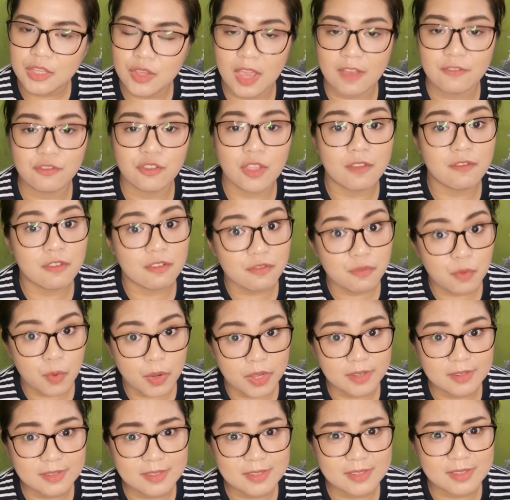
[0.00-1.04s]
You have to have a
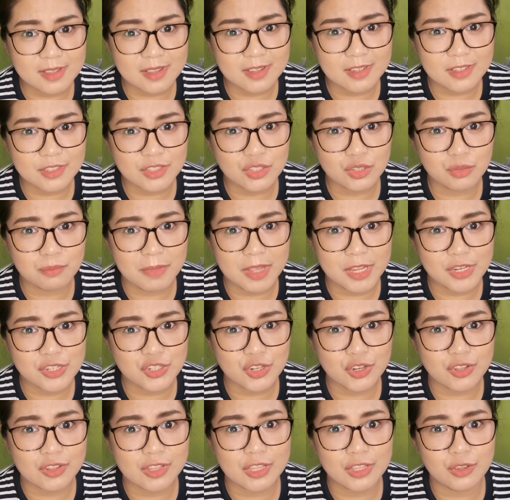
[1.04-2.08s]
voice to
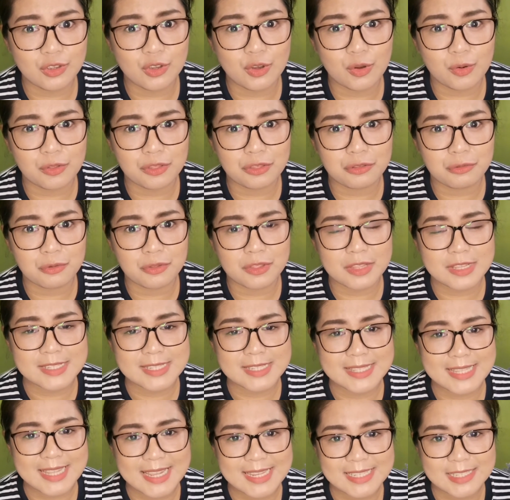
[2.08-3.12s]
make sure that you go through
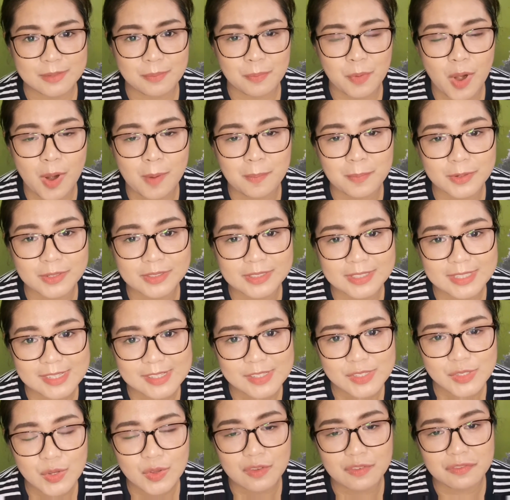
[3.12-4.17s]
this test
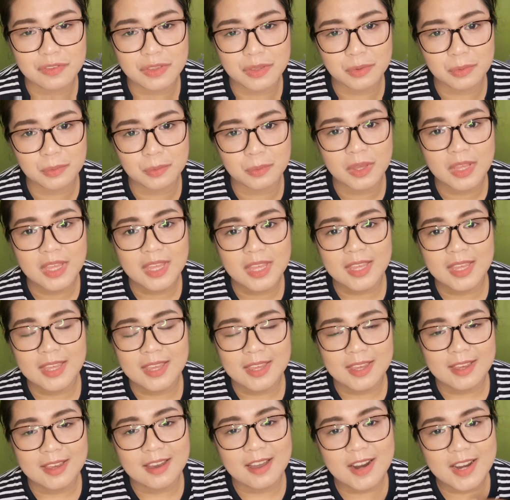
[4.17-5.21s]
properly. So if you
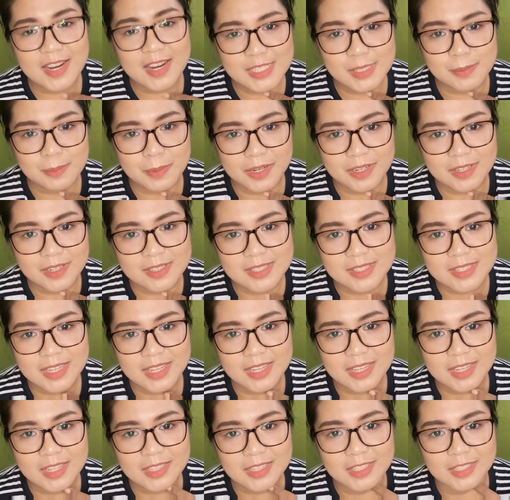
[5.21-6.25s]
are
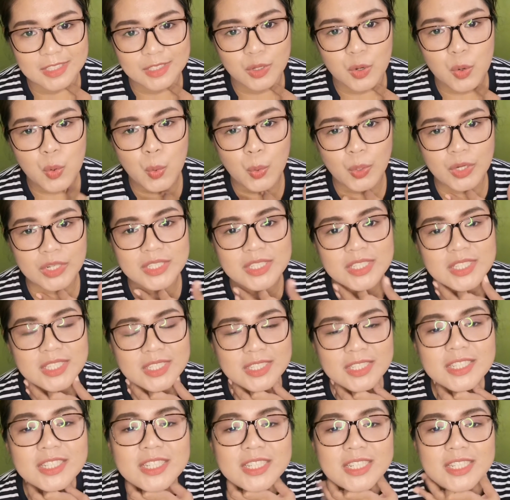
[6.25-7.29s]
experiencing a little
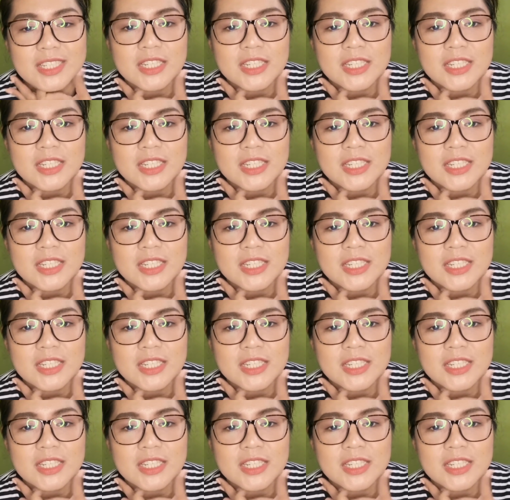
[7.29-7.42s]
hoarseness